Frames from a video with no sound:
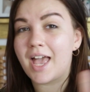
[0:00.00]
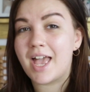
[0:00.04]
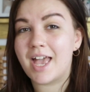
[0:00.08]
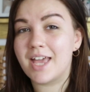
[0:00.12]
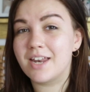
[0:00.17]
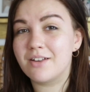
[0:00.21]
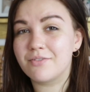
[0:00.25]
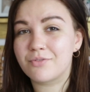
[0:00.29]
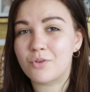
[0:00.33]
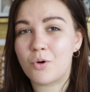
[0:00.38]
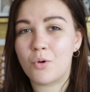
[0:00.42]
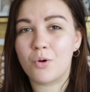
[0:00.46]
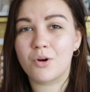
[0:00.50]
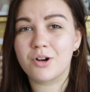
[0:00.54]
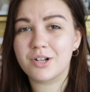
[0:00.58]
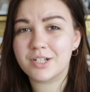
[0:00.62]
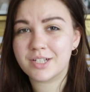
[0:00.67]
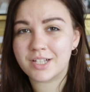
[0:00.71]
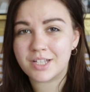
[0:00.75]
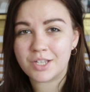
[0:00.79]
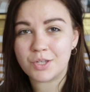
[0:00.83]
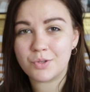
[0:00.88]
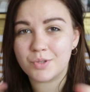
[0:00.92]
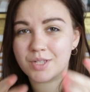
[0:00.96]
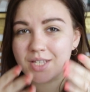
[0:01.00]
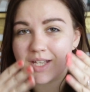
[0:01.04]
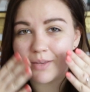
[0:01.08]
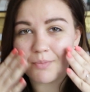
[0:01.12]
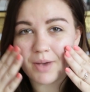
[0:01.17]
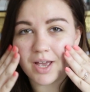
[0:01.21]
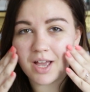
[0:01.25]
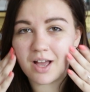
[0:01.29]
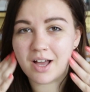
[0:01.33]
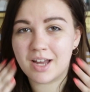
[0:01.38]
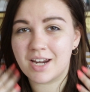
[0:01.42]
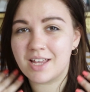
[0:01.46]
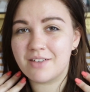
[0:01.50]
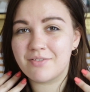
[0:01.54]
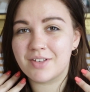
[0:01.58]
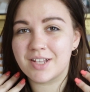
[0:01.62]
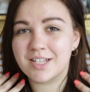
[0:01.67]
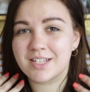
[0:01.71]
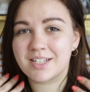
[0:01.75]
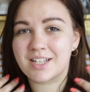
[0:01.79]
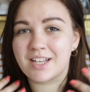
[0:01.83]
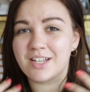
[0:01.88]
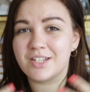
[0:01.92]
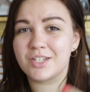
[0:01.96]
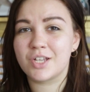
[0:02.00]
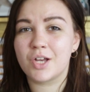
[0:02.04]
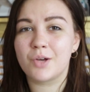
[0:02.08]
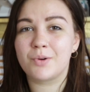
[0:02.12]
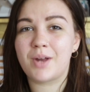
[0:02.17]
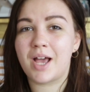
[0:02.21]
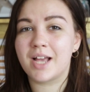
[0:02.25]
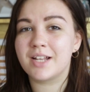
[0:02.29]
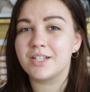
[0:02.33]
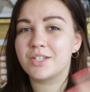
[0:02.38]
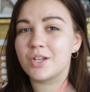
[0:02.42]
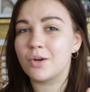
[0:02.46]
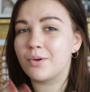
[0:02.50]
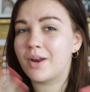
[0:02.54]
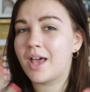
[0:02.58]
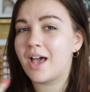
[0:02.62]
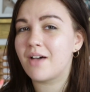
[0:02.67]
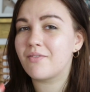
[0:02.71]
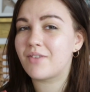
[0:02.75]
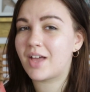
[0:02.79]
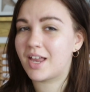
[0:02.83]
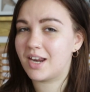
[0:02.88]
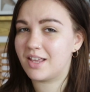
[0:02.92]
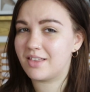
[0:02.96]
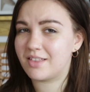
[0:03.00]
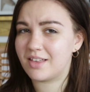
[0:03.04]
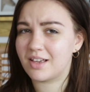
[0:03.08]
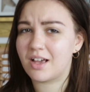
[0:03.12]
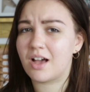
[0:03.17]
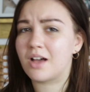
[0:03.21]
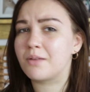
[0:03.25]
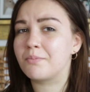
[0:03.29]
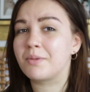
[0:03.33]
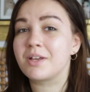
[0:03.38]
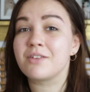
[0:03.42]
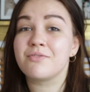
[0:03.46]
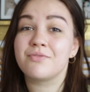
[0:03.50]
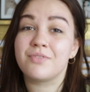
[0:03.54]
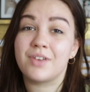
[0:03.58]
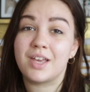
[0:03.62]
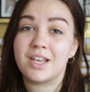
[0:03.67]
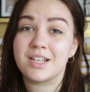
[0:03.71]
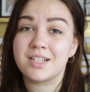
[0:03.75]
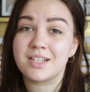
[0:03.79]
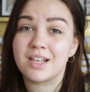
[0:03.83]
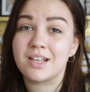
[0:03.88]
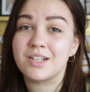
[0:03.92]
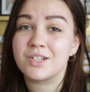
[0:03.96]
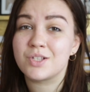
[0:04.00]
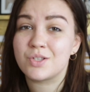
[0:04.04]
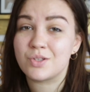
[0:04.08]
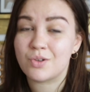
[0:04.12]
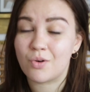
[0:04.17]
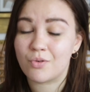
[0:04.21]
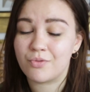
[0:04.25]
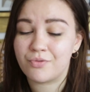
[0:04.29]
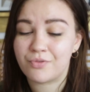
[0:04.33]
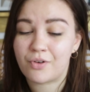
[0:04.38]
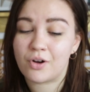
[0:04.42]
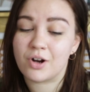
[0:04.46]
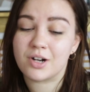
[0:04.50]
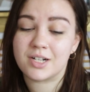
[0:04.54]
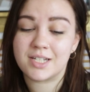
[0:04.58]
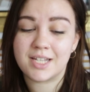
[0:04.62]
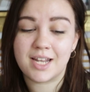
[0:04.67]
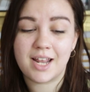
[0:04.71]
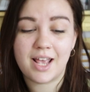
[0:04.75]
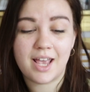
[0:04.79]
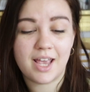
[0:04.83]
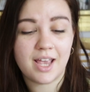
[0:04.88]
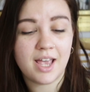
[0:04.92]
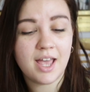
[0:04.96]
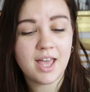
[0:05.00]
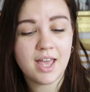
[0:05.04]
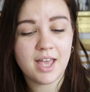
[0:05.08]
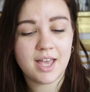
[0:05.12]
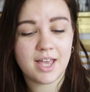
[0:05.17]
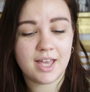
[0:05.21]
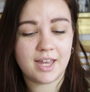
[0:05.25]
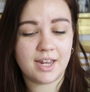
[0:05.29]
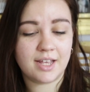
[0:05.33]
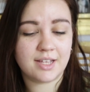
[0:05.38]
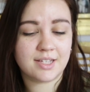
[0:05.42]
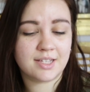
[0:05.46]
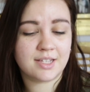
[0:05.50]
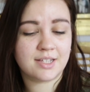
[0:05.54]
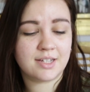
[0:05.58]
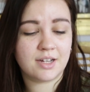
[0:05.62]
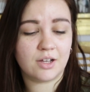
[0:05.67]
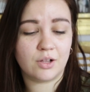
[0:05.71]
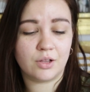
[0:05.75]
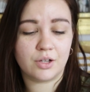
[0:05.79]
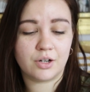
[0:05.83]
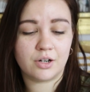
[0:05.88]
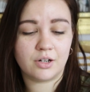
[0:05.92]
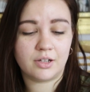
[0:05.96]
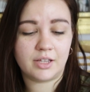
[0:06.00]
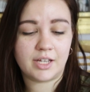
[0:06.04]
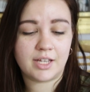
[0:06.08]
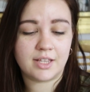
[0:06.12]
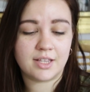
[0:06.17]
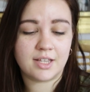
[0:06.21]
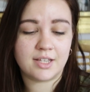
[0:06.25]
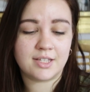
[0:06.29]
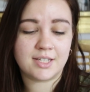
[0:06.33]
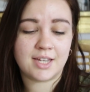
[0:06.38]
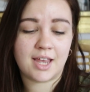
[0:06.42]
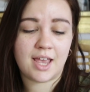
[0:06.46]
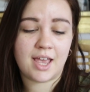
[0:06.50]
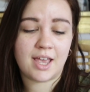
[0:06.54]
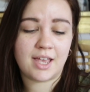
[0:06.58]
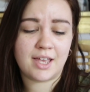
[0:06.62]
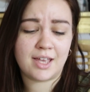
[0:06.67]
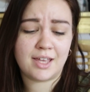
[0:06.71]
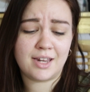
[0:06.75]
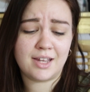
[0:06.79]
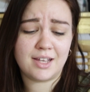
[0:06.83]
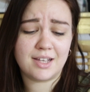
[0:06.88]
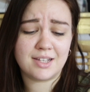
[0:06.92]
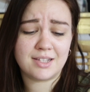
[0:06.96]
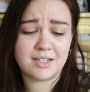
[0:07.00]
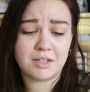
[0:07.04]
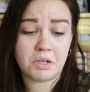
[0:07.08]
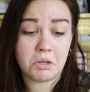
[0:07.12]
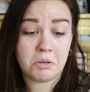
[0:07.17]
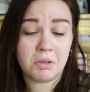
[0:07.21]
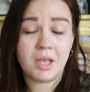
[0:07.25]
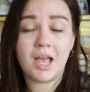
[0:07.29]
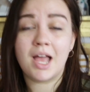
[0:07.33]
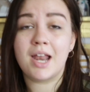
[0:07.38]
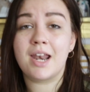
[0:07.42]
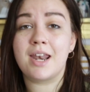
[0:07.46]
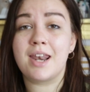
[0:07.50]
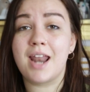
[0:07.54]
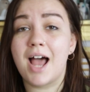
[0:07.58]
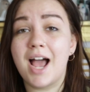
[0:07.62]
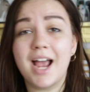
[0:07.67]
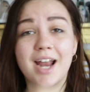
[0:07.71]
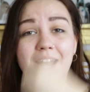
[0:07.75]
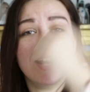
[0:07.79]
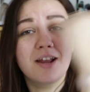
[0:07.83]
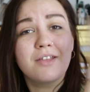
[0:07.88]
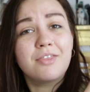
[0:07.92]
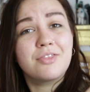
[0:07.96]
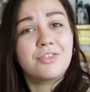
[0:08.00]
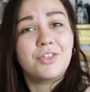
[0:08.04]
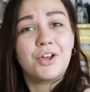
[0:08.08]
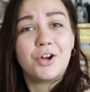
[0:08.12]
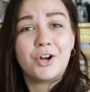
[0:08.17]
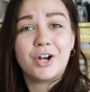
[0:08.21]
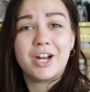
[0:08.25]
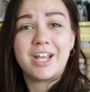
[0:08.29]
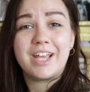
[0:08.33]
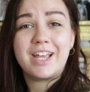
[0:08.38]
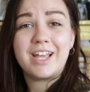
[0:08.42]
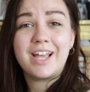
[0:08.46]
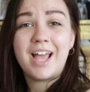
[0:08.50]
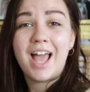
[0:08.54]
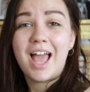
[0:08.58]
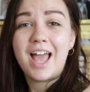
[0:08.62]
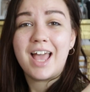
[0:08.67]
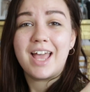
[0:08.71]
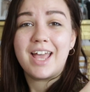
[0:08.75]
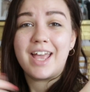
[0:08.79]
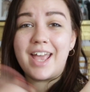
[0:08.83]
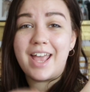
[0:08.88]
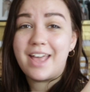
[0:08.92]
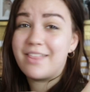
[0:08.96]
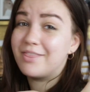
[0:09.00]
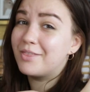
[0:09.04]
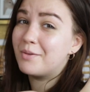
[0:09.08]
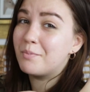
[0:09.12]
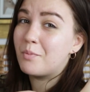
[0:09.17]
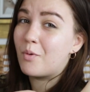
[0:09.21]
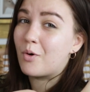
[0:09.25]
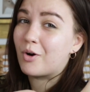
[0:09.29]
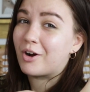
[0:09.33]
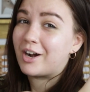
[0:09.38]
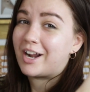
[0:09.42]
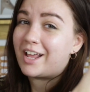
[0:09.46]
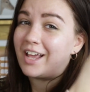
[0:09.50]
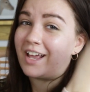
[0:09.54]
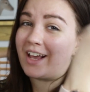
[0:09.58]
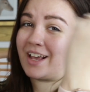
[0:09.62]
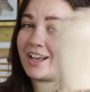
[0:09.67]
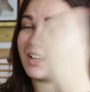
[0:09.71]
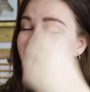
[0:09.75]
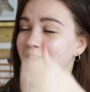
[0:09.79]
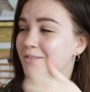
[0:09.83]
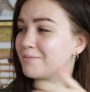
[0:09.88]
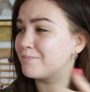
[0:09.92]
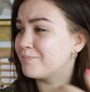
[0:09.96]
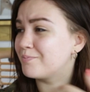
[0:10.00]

And of course, you see my uneven skin tone. I don't have anything on my face so far today. It is still early in the day. It is 9:30 in the morning.